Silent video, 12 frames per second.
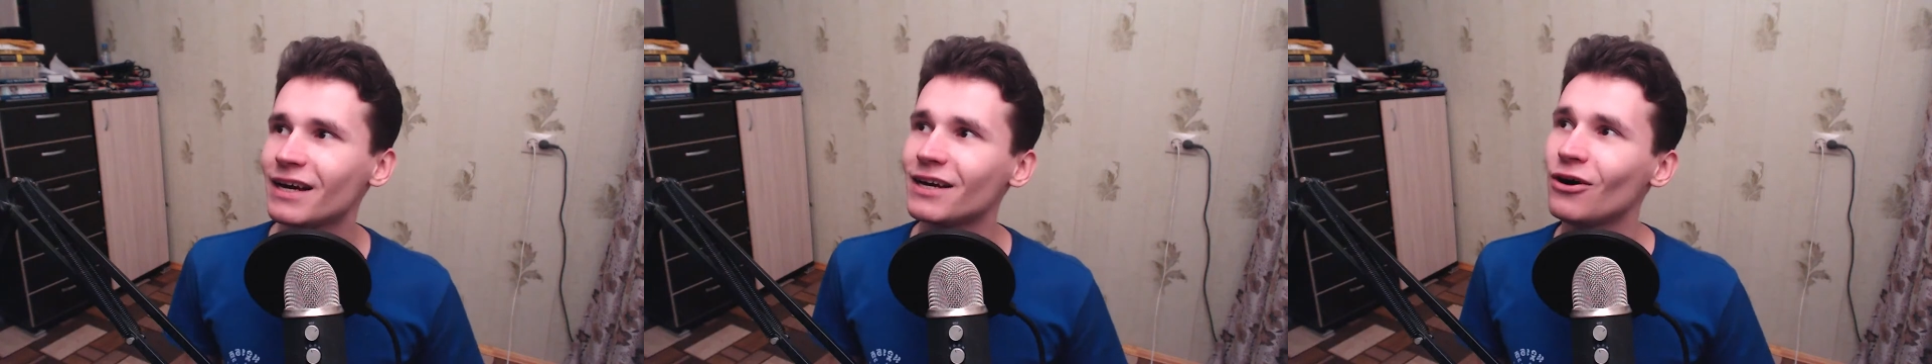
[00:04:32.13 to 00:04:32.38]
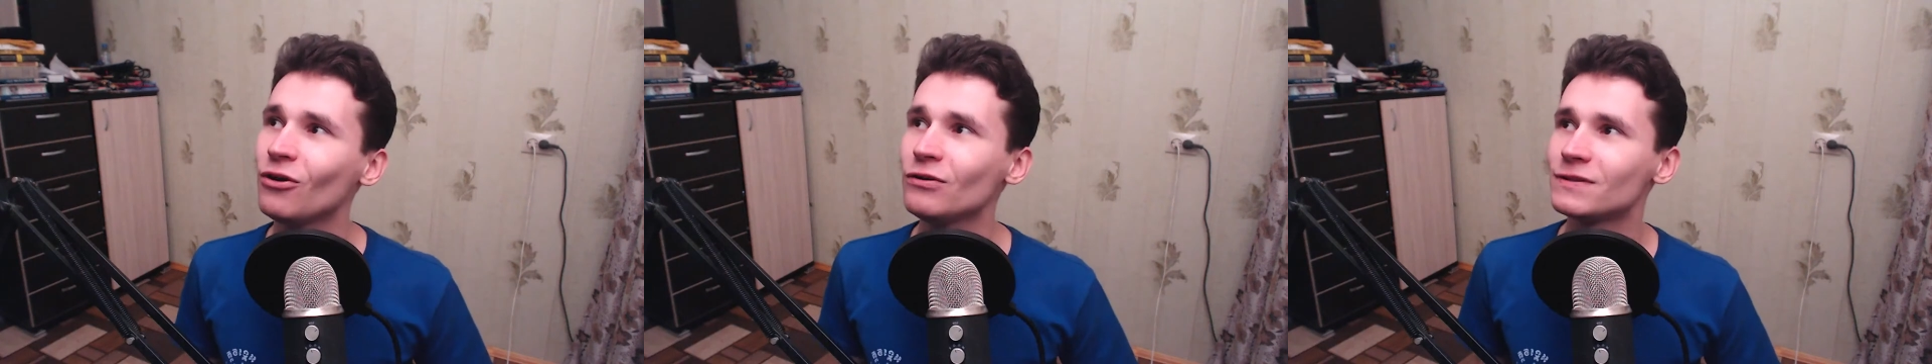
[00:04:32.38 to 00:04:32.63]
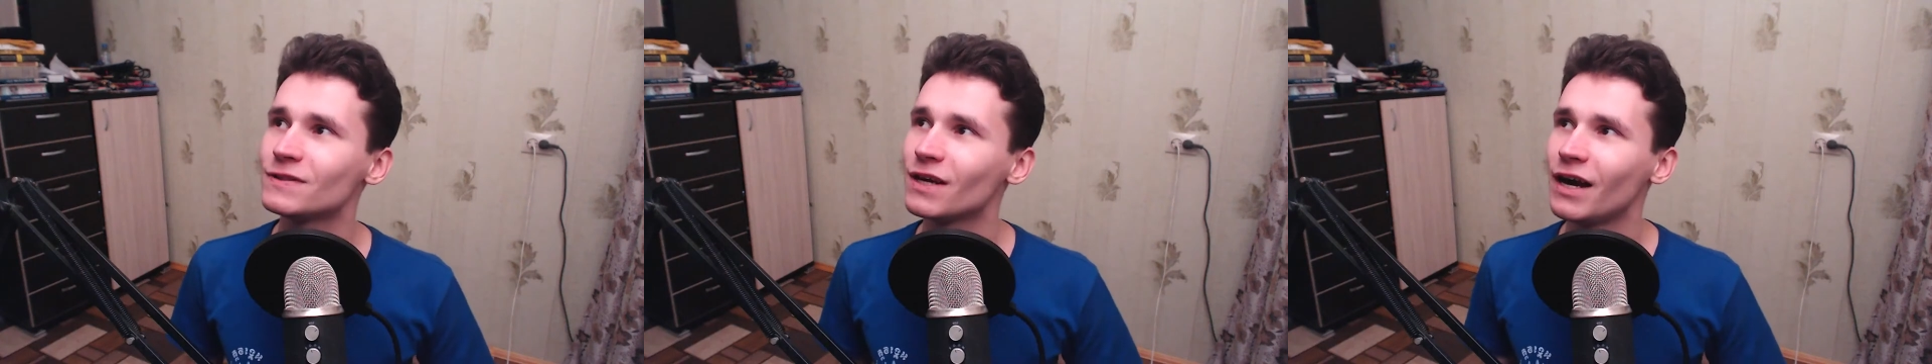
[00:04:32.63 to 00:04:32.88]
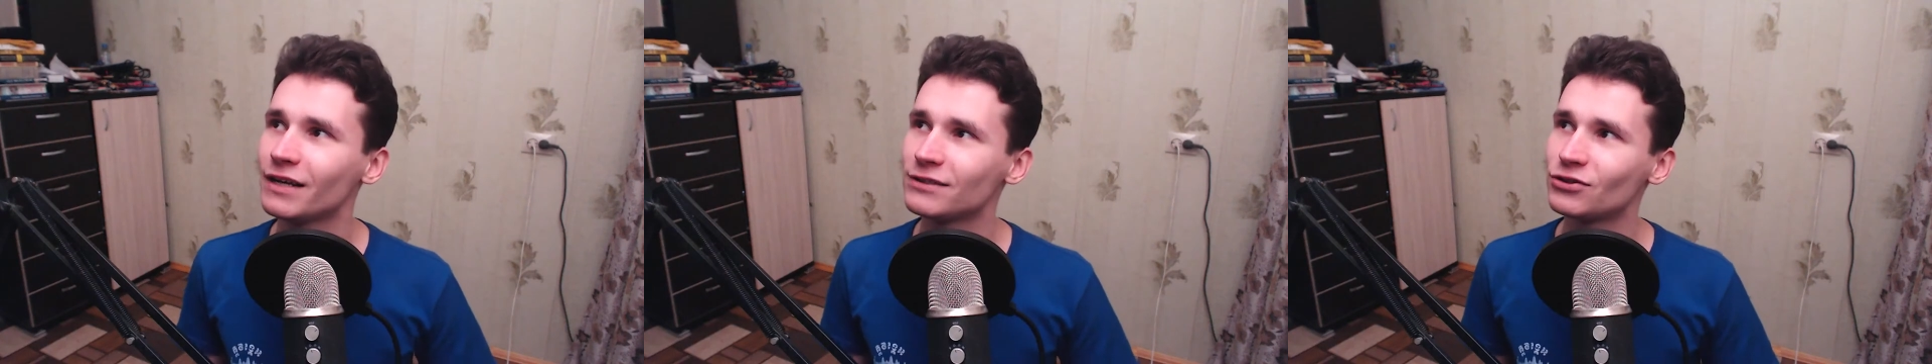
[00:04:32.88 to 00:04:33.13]
also
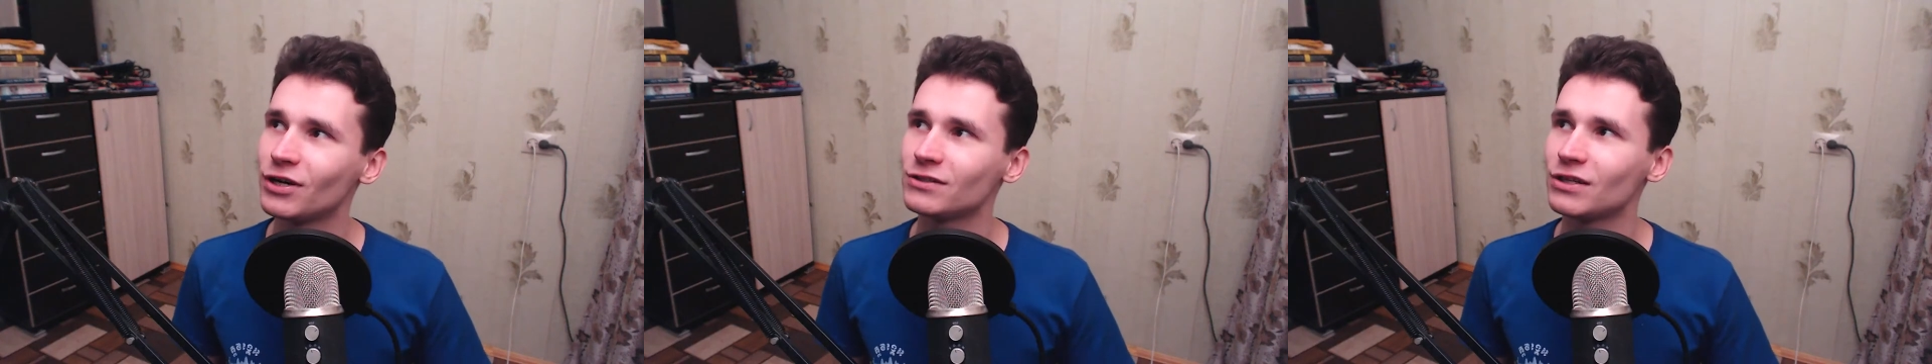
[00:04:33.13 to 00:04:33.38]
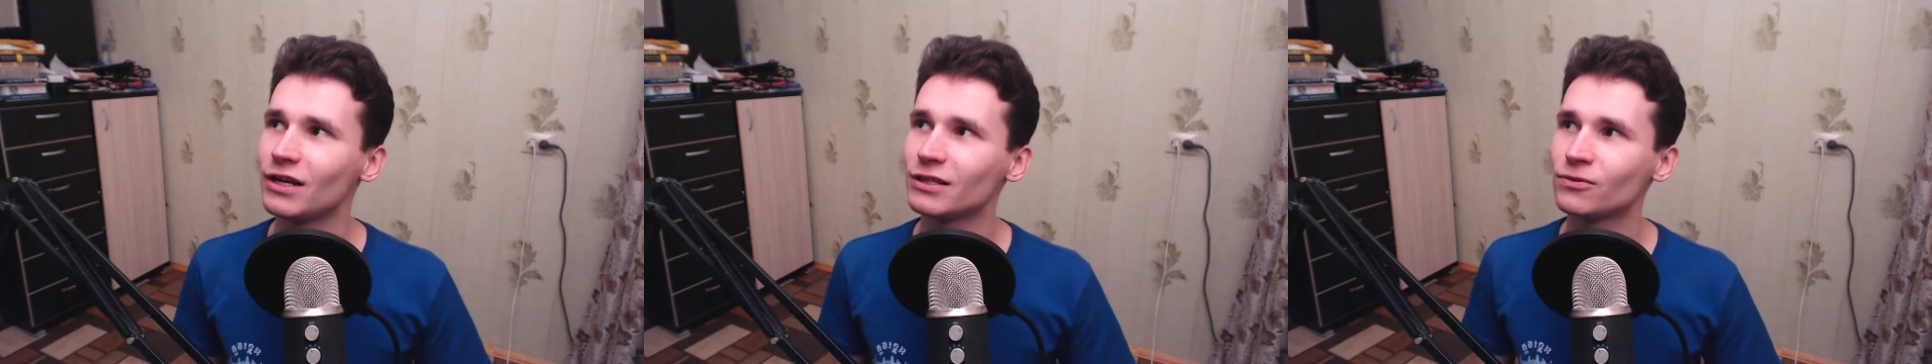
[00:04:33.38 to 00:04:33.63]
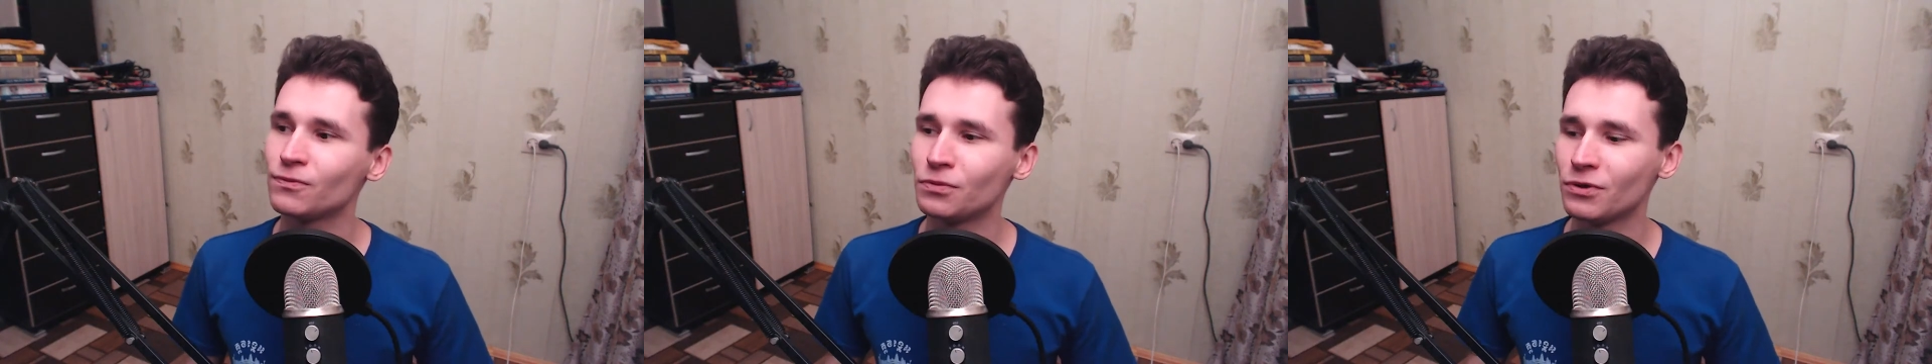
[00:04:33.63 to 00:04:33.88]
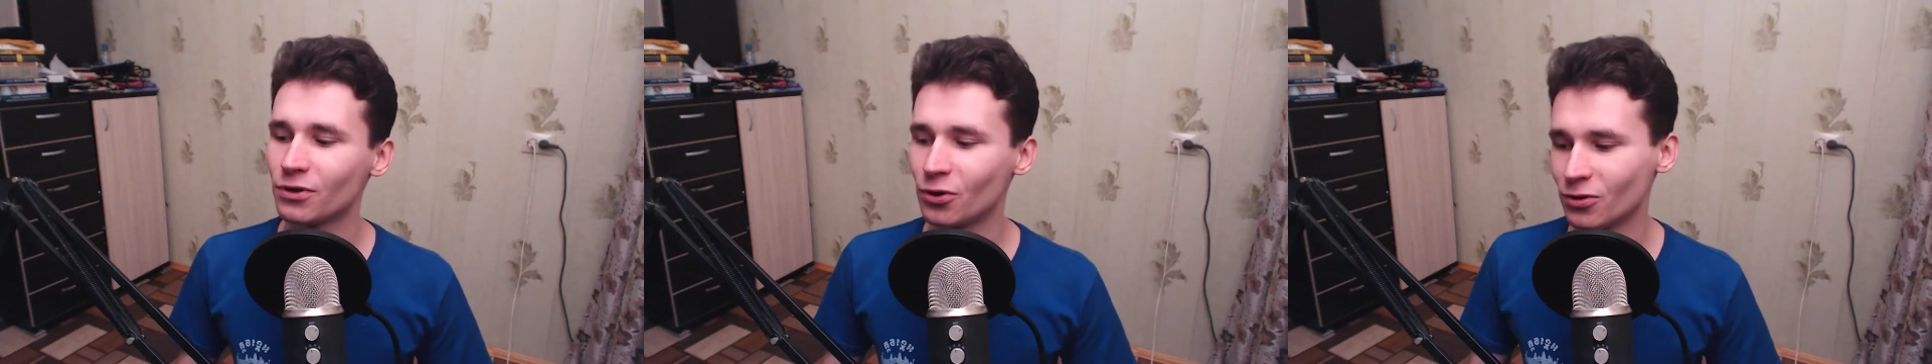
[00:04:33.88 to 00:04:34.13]
I tried a lot of
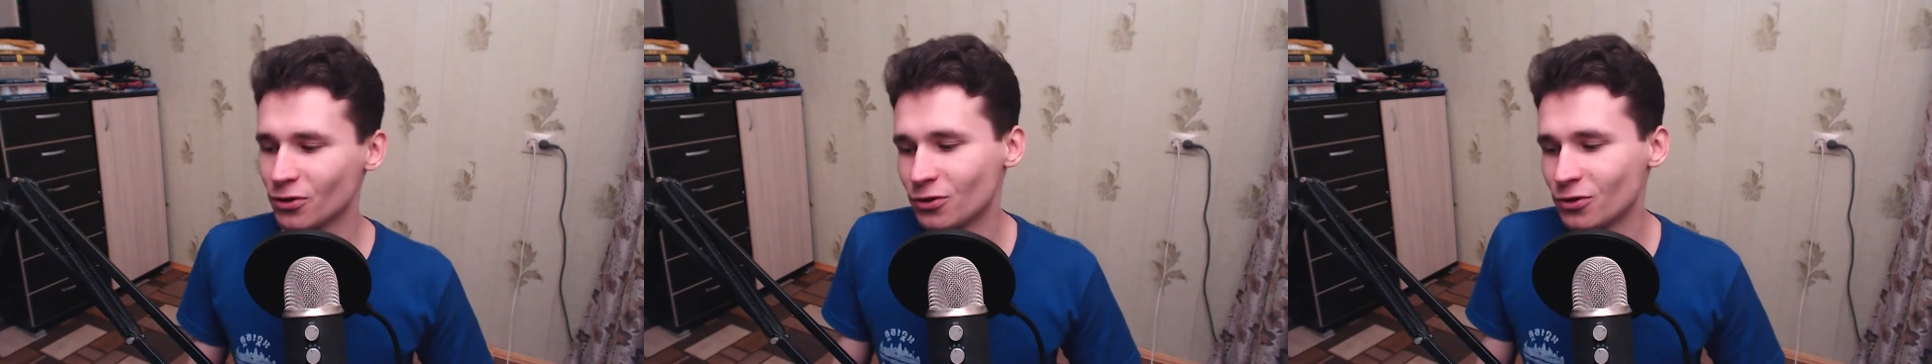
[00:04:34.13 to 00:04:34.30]
uh,